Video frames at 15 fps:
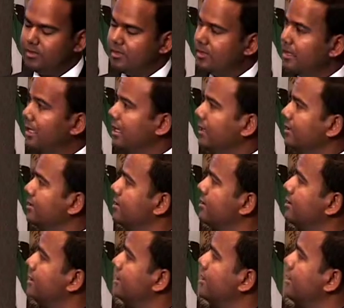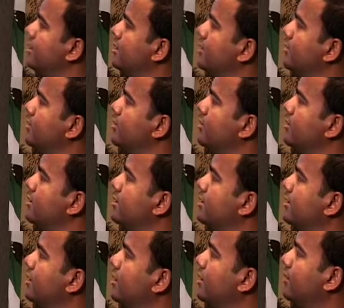and signs. So this
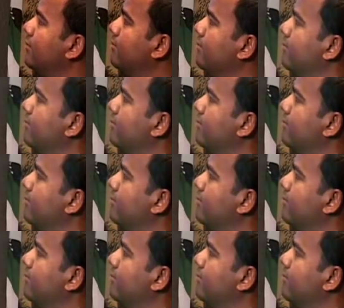is a